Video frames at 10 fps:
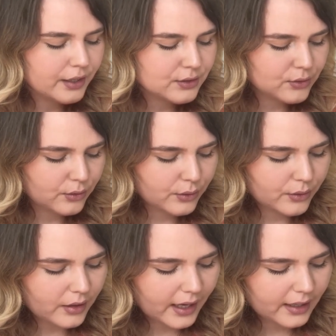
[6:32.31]

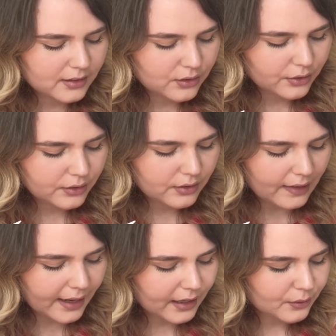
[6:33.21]
So I started
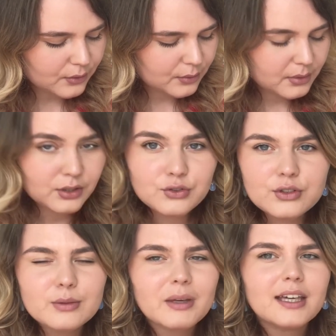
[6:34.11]
out with
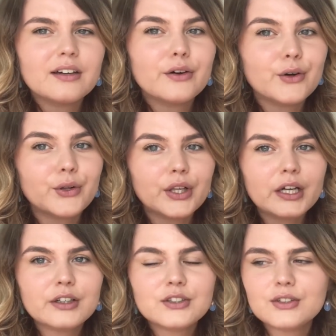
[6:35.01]
just making a
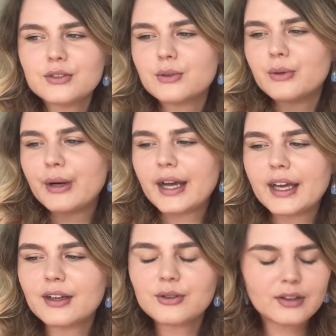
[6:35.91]
collage so
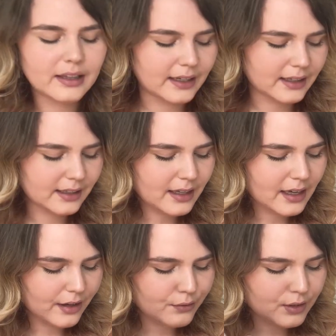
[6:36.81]
I could like
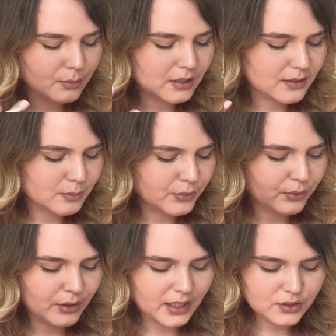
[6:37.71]
have some
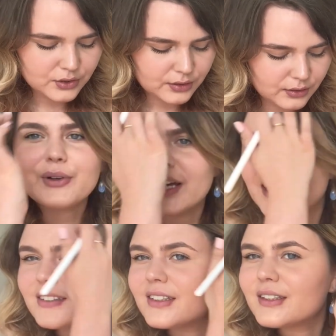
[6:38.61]
inspiration. I
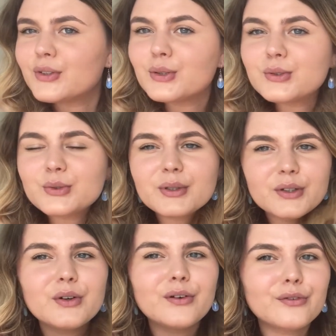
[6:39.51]
actually don't want
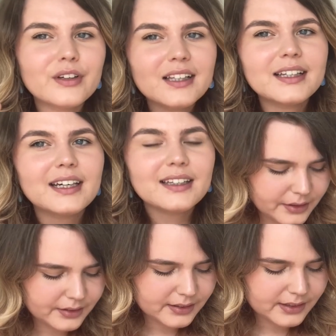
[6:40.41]
to reveal yet
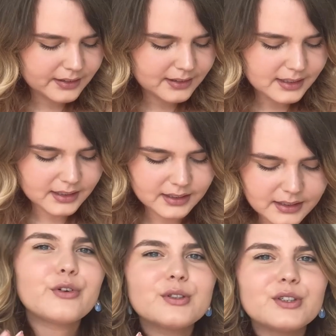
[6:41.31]
what the
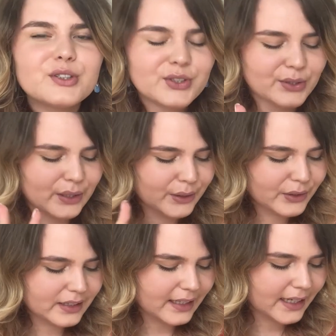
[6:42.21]
furniture
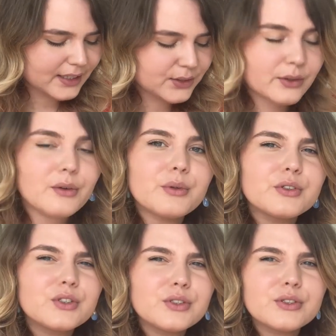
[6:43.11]
looked like, so I will
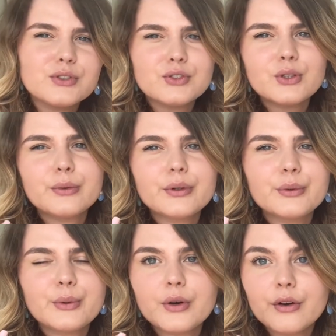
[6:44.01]
just show
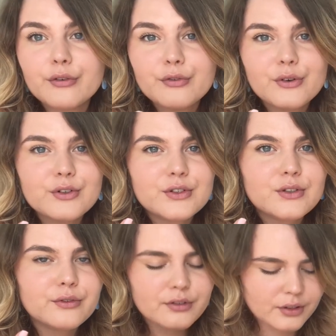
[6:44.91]
you
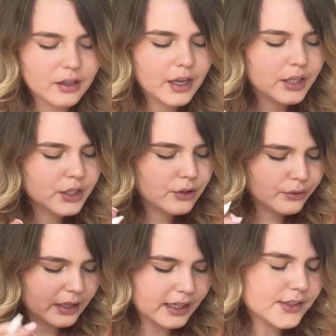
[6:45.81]
first of all the
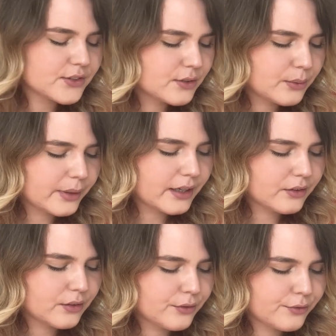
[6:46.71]
location where
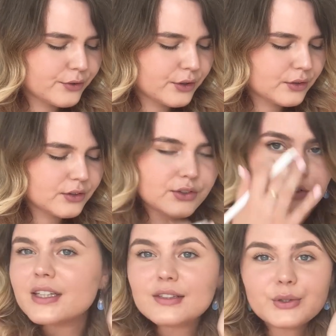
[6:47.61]
the
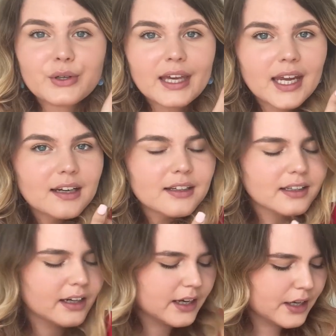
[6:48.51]
furniture is located
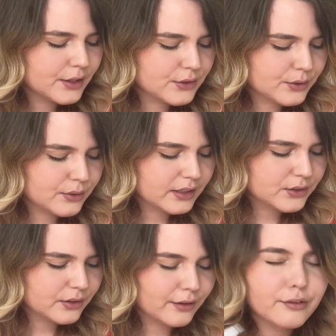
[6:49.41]
so
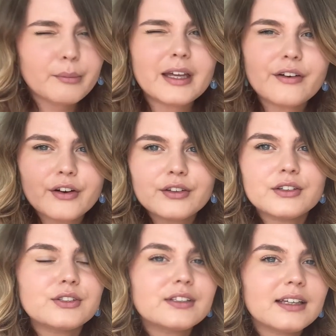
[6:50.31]
that you have a better
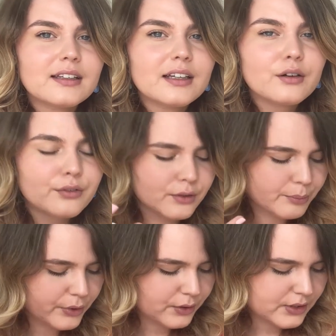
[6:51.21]
understanding of the
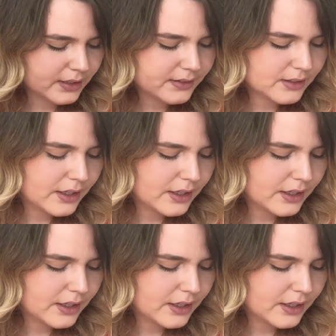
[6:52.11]
project.